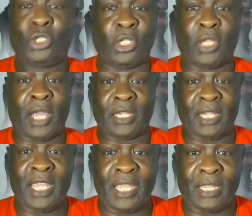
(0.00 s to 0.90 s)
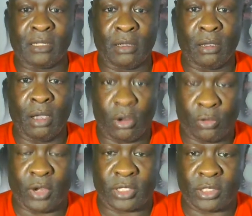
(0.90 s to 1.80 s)
should not need a
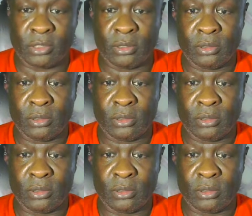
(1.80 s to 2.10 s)
crutch.